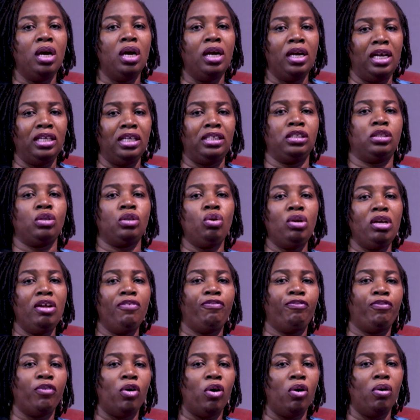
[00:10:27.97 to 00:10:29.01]
It is only
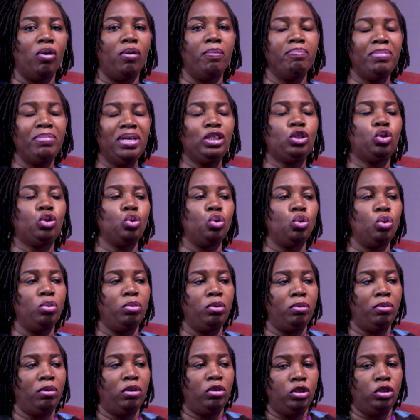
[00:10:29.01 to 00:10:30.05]
for me to
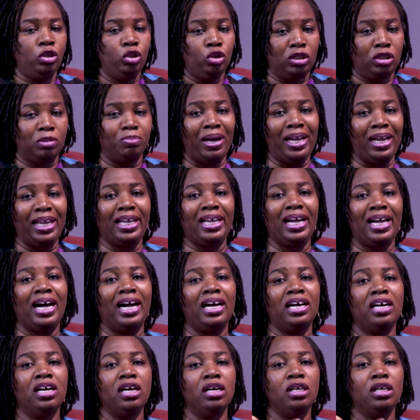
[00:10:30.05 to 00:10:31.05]
use my car